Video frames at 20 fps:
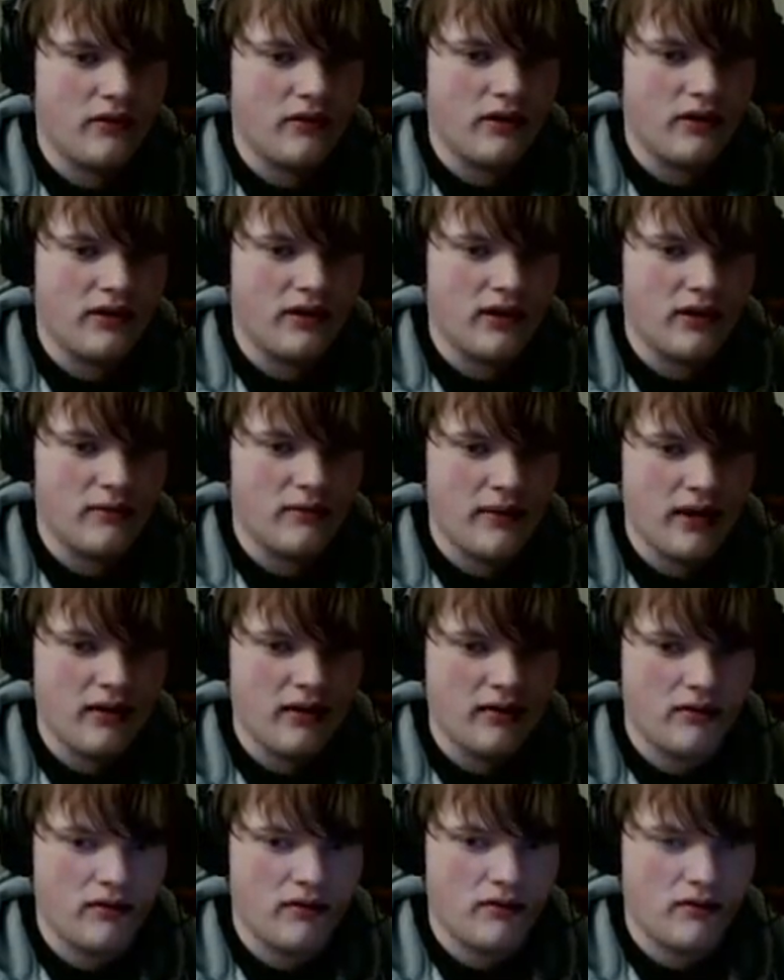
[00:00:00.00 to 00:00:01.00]
Hold on. Can I go
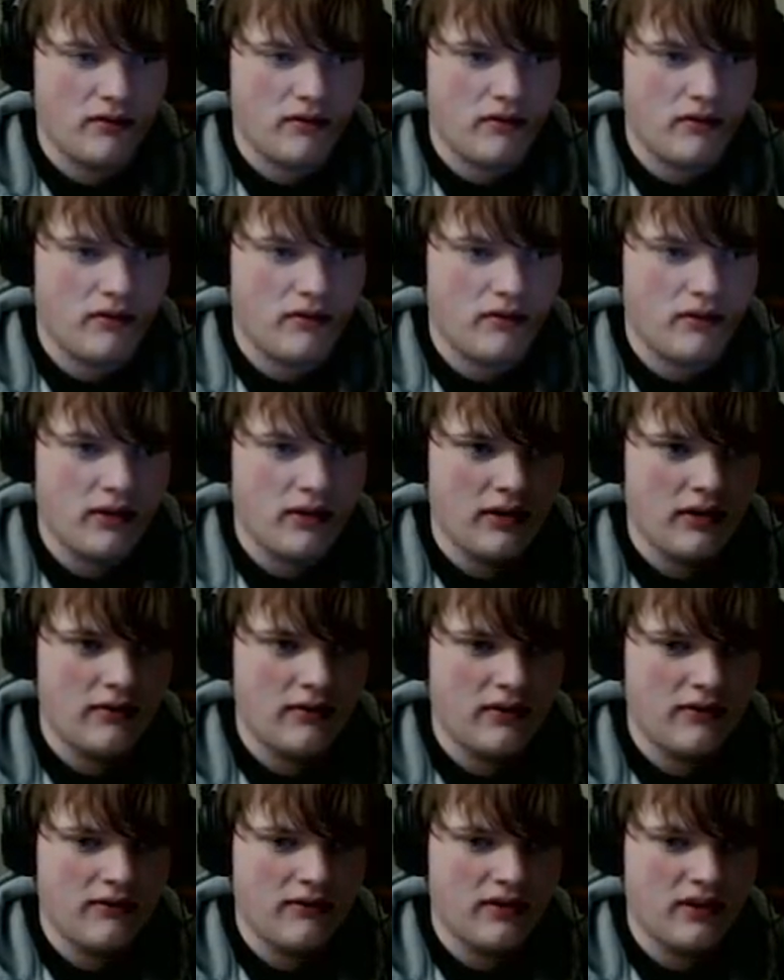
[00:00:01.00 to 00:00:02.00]
back? I
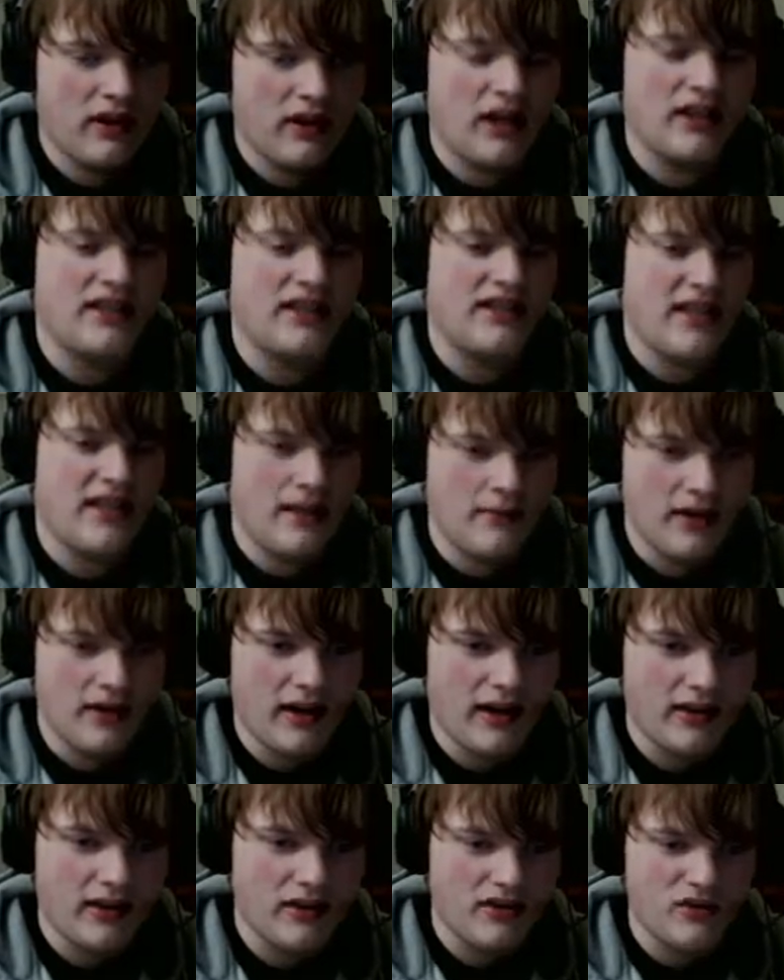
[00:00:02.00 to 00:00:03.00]
never did fix it. Ah, damn
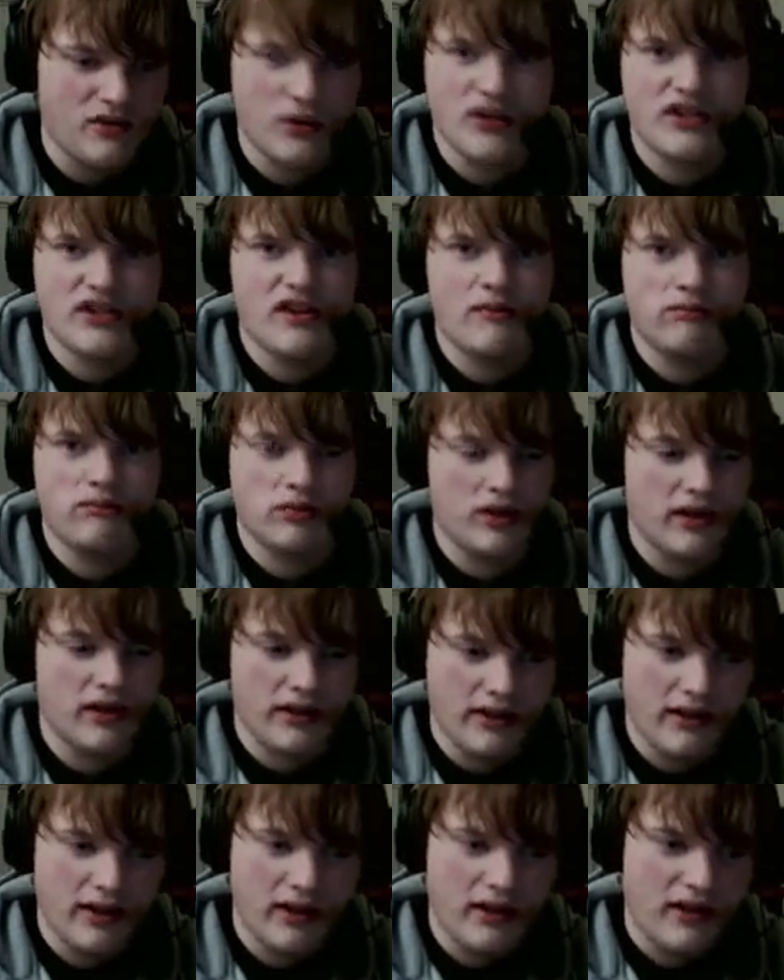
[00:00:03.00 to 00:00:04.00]
it. I could have swore I saw
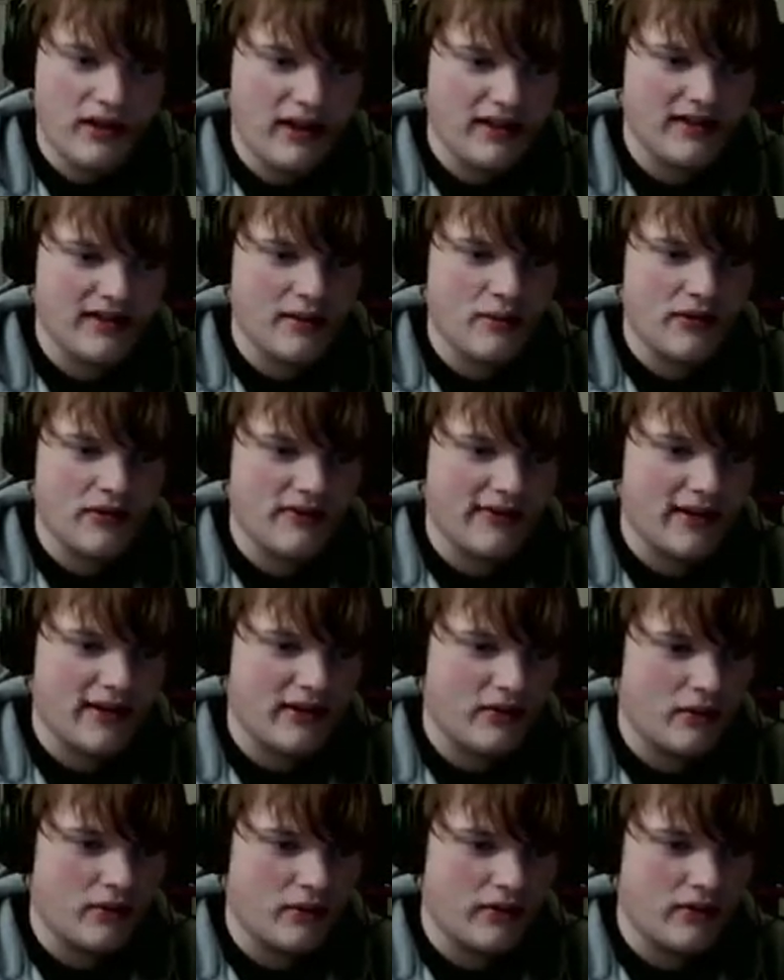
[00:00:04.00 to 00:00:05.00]
blood as I went to
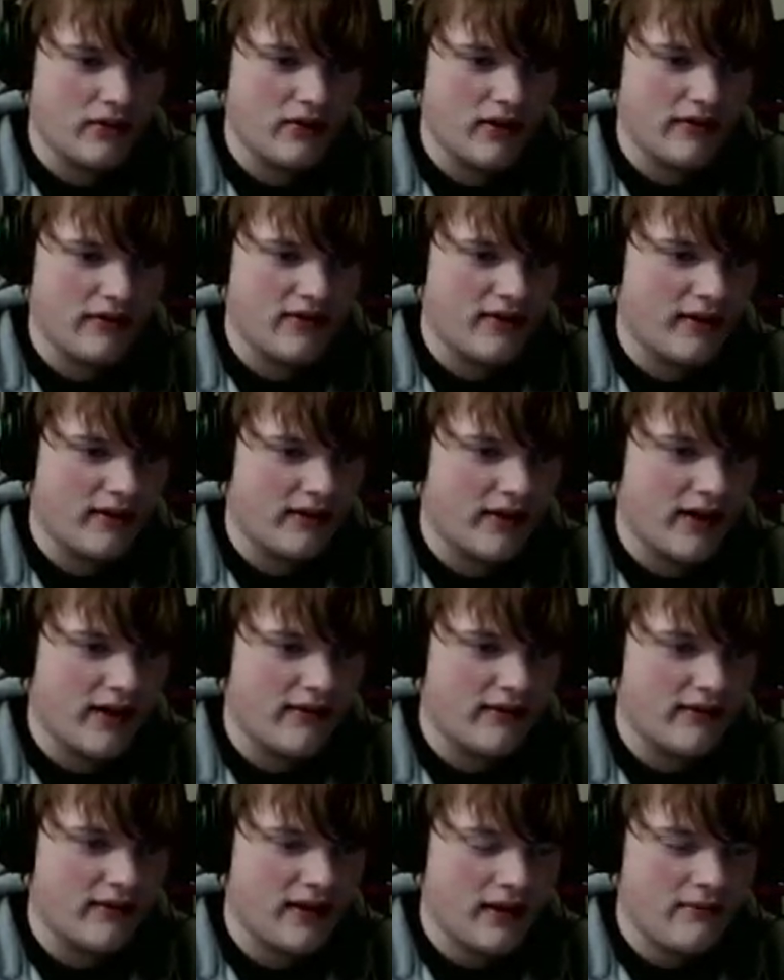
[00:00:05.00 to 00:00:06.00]
that door off to the
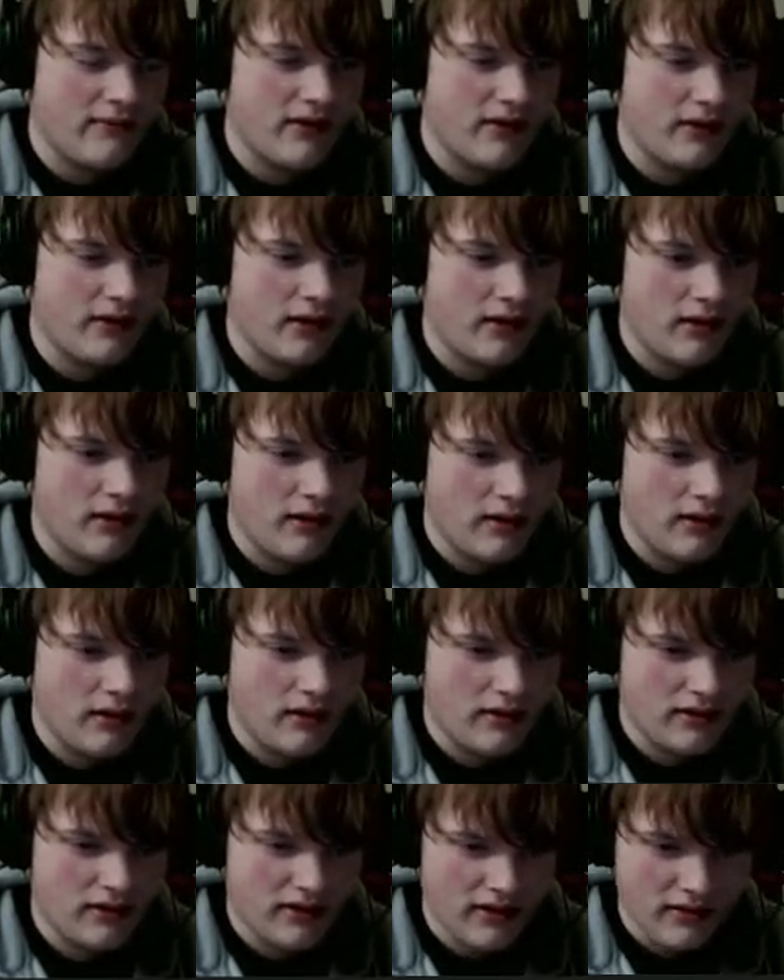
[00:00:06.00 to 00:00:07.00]
left. Damn it.
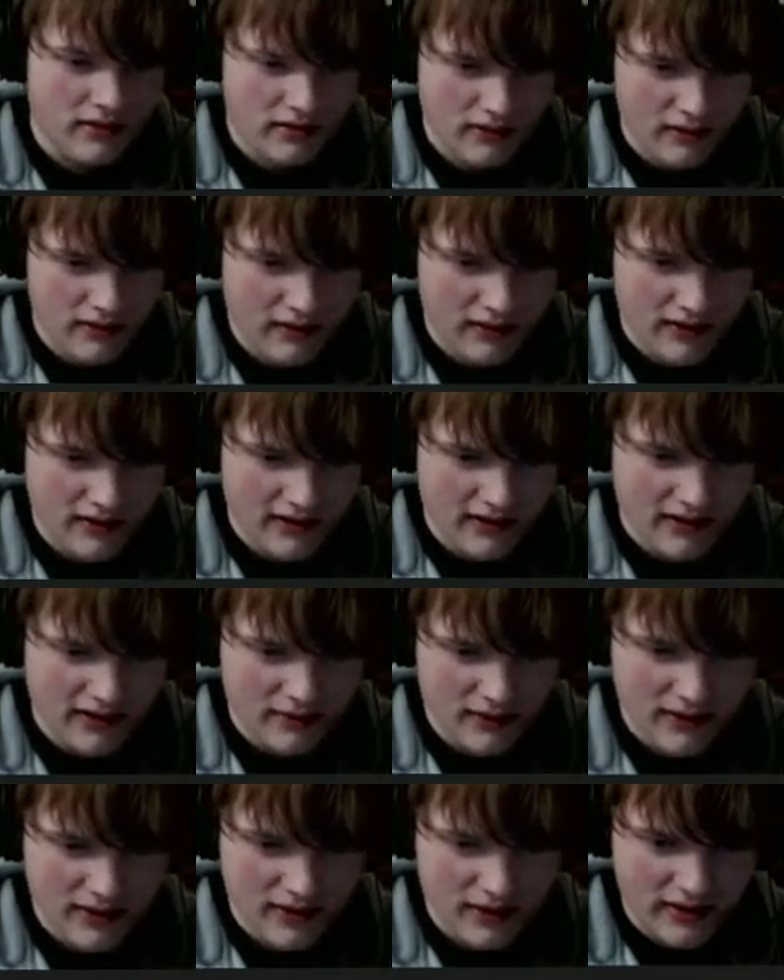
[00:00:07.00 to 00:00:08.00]
See?
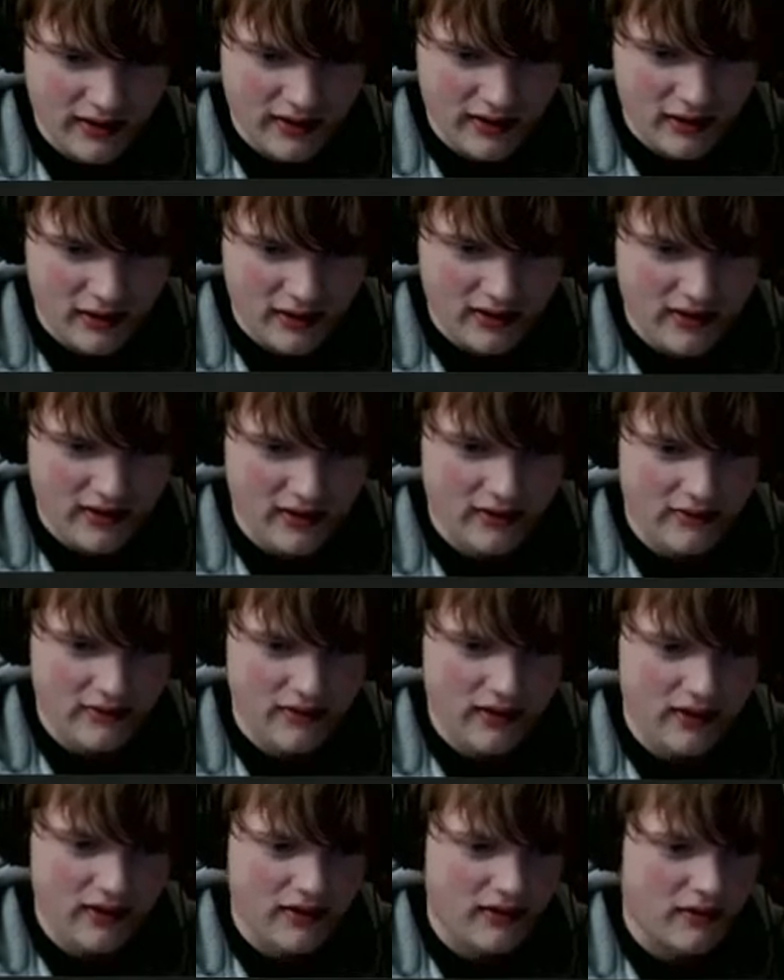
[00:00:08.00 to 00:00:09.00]
That's why I saw that dark stuff,
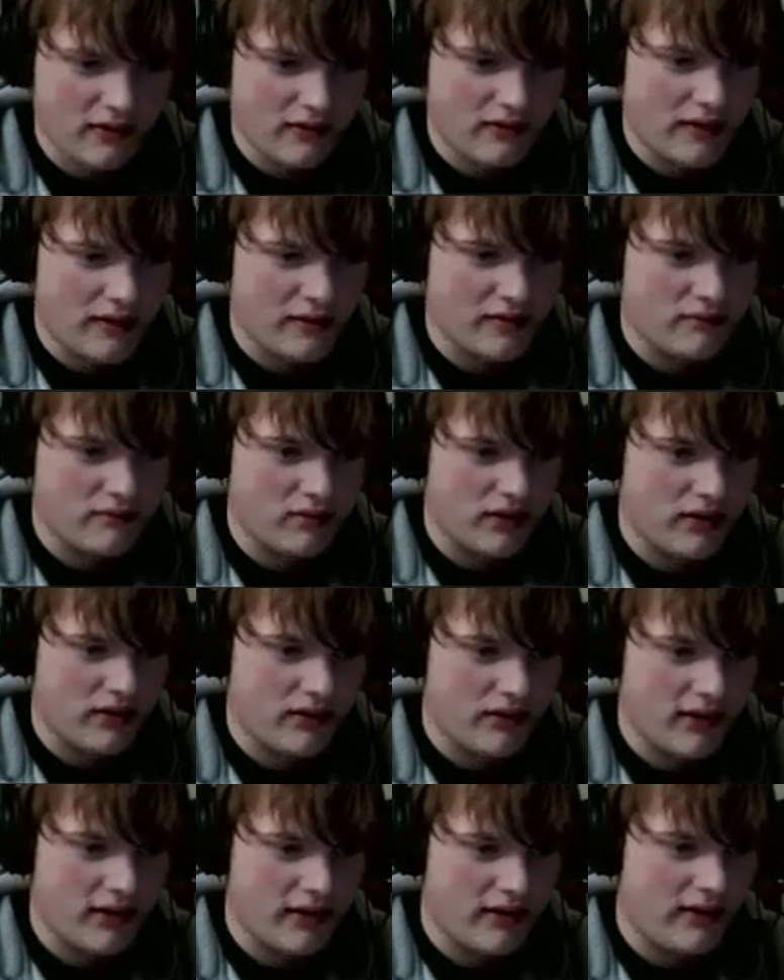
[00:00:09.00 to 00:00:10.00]
so I didn't know if that was blood
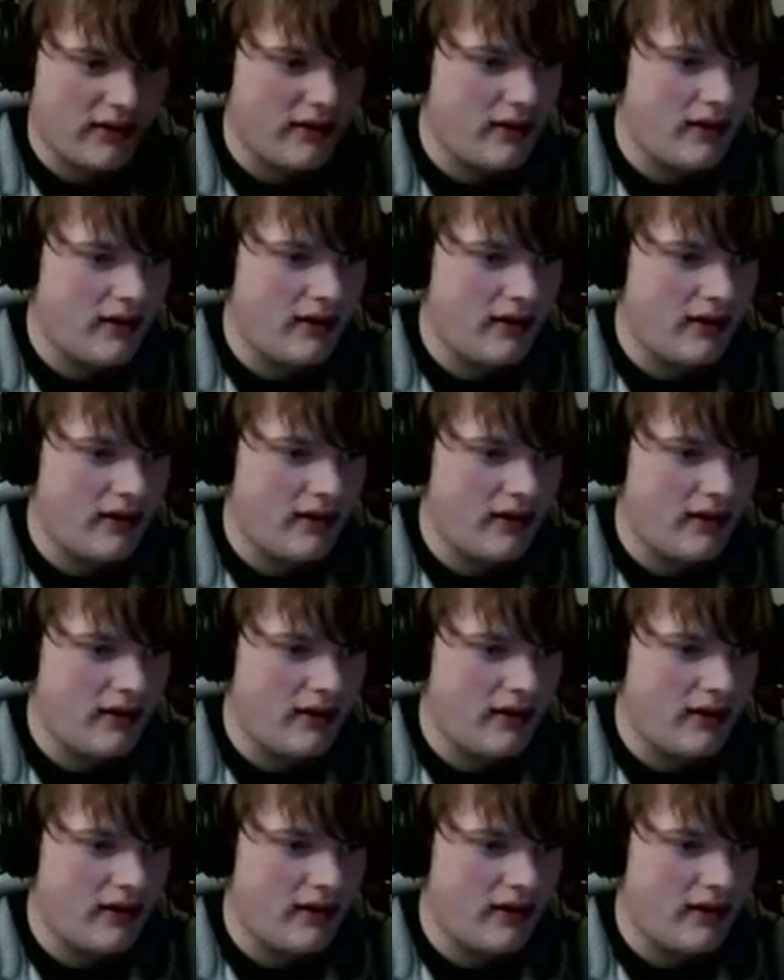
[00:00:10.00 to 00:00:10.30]
or not.